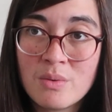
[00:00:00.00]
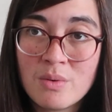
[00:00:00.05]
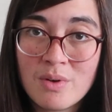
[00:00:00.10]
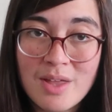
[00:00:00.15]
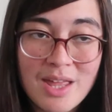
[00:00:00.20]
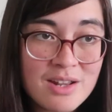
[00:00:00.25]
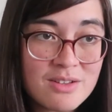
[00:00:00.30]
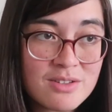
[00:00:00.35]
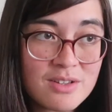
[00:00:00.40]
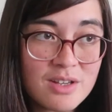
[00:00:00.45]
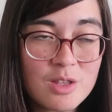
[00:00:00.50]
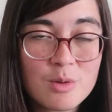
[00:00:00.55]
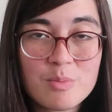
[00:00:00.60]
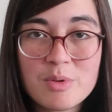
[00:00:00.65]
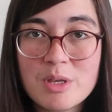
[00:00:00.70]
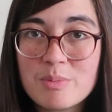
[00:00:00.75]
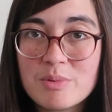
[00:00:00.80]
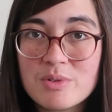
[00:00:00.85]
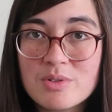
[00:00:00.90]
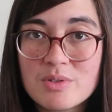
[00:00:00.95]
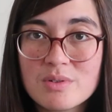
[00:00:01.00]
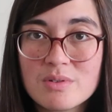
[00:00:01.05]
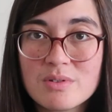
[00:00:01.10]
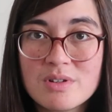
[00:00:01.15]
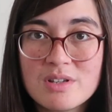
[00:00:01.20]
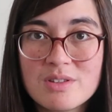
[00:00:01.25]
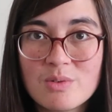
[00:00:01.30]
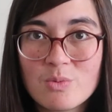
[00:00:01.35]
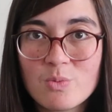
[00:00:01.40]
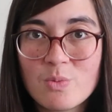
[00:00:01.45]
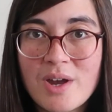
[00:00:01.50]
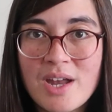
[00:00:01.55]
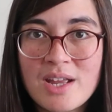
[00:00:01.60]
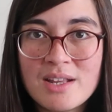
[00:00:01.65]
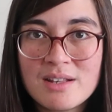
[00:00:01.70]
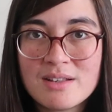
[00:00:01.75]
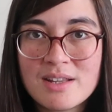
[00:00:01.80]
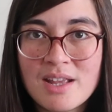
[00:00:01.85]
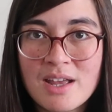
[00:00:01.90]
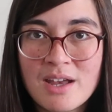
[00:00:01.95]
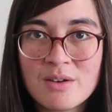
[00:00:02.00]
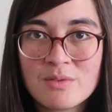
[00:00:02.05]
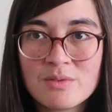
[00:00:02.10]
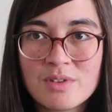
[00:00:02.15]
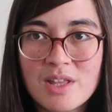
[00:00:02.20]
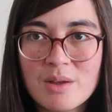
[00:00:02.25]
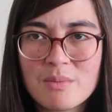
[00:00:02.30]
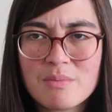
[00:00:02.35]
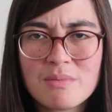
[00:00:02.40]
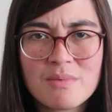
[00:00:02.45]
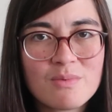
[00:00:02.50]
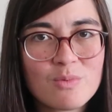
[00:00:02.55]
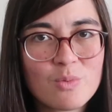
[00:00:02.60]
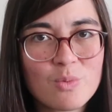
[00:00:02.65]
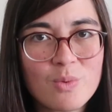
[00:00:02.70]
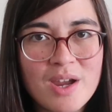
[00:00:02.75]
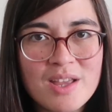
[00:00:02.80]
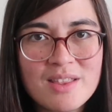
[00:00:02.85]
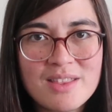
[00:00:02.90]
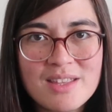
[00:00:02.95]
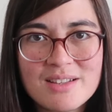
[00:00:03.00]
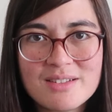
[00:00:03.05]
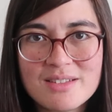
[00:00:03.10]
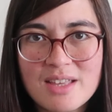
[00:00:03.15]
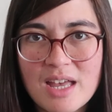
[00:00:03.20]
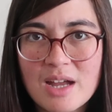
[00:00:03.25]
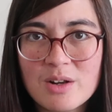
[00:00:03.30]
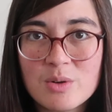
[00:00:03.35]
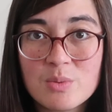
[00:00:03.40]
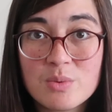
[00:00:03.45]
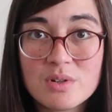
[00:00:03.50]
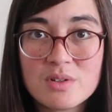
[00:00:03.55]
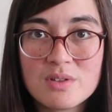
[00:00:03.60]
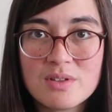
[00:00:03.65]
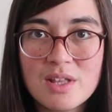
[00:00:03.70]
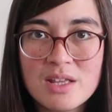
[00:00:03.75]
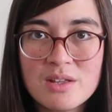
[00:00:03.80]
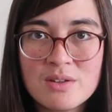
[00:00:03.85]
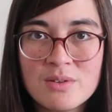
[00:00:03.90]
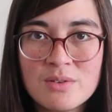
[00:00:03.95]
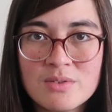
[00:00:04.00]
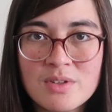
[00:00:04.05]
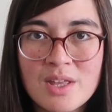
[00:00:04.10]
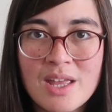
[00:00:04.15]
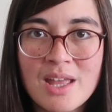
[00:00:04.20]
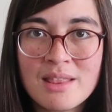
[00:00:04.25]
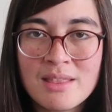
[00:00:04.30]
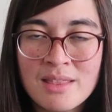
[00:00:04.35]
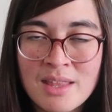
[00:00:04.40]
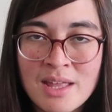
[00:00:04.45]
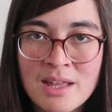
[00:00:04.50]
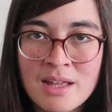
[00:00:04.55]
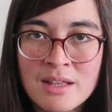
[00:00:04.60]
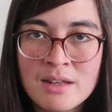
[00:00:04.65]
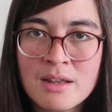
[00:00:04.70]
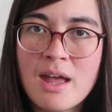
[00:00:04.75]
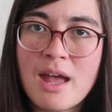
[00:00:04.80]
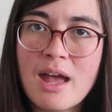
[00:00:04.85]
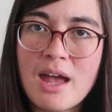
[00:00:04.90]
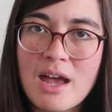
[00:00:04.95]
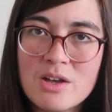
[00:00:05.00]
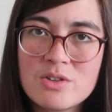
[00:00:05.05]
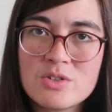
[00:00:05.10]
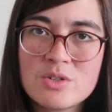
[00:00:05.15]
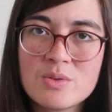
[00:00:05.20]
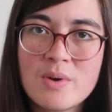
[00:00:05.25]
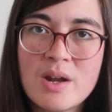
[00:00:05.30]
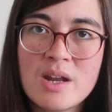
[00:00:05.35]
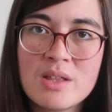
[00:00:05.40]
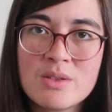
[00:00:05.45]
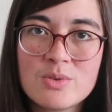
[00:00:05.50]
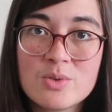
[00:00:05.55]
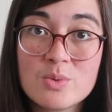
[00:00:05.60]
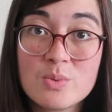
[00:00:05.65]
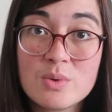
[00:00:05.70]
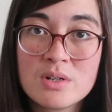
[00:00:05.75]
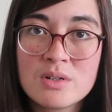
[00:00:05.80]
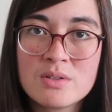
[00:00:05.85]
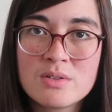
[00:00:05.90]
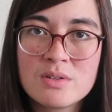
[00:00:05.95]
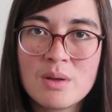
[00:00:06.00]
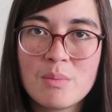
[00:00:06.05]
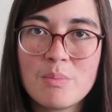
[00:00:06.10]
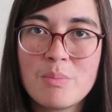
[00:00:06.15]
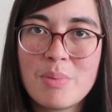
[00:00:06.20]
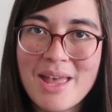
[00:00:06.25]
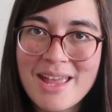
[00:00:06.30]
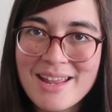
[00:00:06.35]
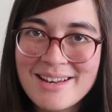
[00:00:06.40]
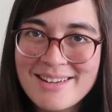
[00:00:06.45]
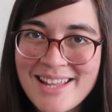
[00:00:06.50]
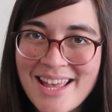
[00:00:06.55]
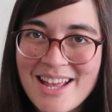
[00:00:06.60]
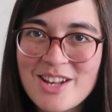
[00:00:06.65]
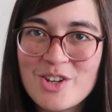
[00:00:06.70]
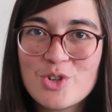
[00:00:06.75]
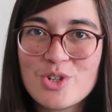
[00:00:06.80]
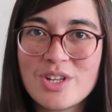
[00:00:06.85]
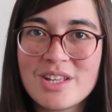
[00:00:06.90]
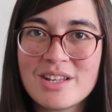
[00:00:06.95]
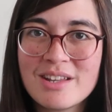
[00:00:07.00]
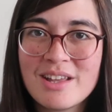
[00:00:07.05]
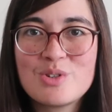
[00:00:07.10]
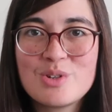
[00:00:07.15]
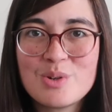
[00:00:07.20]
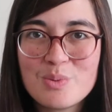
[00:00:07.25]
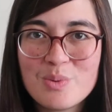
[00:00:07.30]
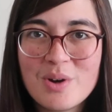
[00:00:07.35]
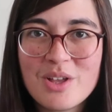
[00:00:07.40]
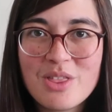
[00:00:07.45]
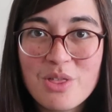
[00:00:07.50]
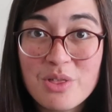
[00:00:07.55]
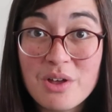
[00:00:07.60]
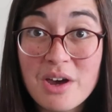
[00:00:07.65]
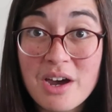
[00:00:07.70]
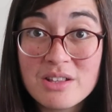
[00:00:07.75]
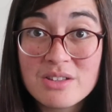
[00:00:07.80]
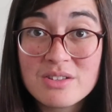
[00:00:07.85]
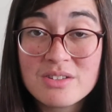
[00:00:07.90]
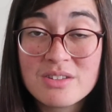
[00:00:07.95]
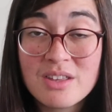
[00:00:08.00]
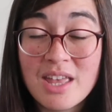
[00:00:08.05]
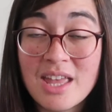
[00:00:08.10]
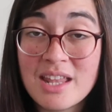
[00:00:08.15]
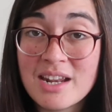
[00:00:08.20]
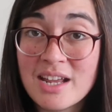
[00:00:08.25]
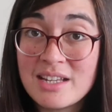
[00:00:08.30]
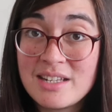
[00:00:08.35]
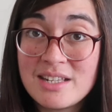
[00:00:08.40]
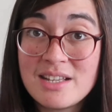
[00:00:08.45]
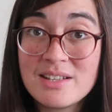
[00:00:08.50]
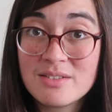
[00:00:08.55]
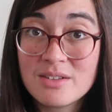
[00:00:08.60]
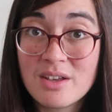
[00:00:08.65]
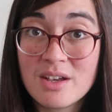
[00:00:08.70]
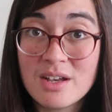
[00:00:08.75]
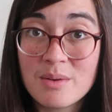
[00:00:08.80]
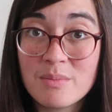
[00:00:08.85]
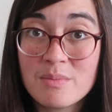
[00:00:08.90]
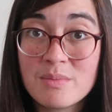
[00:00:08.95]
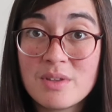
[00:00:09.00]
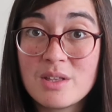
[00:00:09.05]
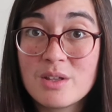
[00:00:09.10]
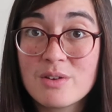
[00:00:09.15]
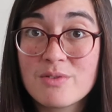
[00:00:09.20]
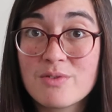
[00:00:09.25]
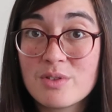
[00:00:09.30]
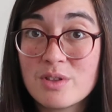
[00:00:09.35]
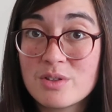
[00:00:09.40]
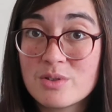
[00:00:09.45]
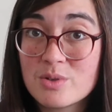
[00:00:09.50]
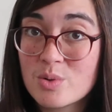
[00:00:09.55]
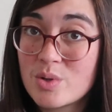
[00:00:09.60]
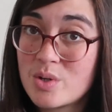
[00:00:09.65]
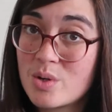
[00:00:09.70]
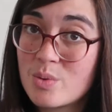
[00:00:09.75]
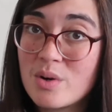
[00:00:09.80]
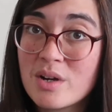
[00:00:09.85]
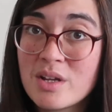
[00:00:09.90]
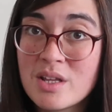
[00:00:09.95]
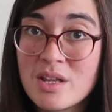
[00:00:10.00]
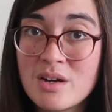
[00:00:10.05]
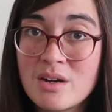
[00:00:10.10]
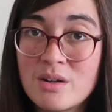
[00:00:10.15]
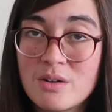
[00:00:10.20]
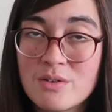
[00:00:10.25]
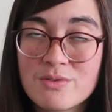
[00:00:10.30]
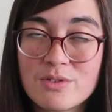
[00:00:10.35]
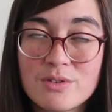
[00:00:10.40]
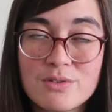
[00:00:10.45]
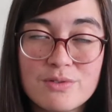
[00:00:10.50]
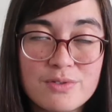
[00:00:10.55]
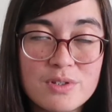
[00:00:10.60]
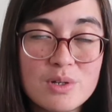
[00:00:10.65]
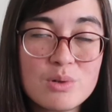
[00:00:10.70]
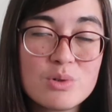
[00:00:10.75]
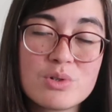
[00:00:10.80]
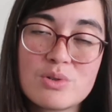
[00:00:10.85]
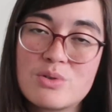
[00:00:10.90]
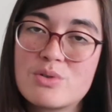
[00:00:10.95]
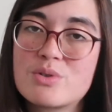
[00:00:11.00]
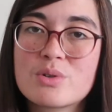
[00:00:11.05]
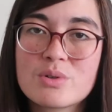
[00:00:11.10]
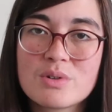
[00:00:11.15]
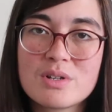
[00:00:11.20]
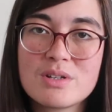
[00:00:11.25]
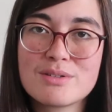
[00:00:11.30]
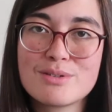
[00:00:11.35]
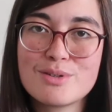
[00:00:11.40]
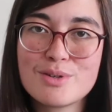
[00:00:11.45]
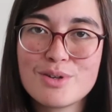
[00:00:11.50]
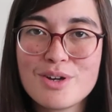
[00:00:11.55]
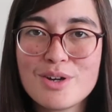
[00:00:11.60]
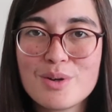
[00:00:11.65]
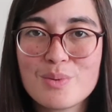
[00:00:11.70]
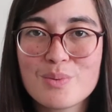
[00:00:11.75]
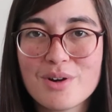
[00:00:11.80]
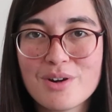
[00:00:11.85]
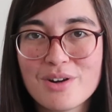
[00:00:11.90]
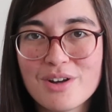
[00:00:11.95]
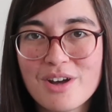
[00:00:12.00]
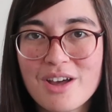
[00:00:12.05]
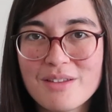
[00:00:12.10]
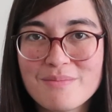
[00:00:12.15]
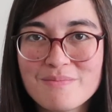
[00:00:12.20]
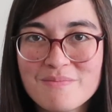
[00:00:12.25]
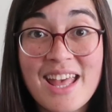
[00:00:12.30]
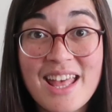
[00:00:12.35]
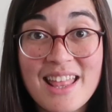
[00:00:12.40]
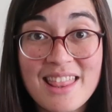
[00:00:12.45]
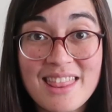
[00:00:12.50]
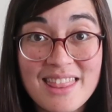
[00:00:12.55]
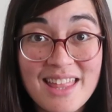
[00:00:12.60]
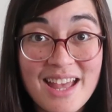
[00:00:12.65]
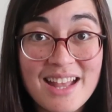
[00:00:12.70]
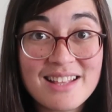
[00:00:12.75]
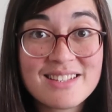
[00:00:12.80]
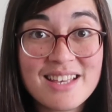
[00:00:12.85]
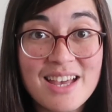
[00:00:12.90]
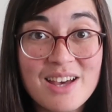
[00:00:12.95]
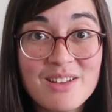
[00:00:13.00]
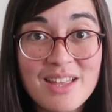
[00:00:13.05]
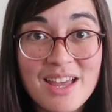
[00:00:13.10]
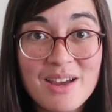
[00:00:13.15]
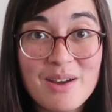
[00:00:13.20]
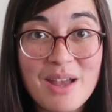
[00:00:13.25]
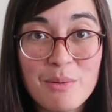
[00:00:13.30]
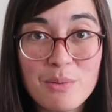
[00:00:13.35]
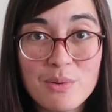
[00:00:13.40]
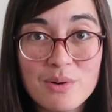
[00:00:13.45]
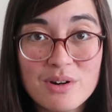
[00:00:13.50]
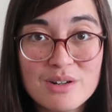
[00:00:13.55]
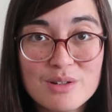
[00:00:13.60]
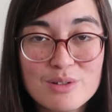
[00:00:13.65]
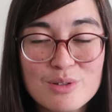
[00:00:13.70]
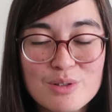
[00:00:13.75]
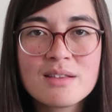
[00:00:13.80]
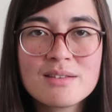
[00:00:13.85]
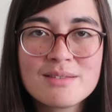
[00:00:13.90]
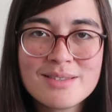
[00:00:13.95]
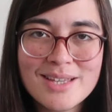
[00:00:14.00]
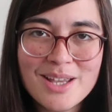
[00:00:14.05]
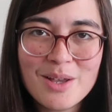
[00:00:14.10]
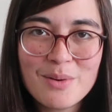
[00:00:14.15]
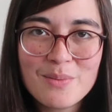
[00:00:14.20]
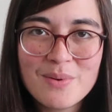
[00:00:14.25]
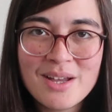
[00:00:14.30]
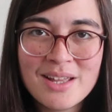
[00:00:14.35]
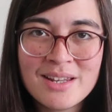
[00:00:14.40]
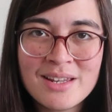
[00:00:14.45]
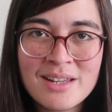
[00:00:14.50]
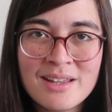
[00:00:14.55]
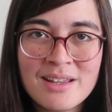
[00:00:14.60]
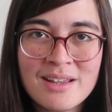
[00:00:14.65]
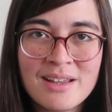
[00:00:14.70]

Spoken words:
get into other people's stories and write the exact words they use. And then, as you're writing those words, pay attention to what thoughts and ideas come, either for the story you're working on or for future stories you could work on. And that's how that works. The second one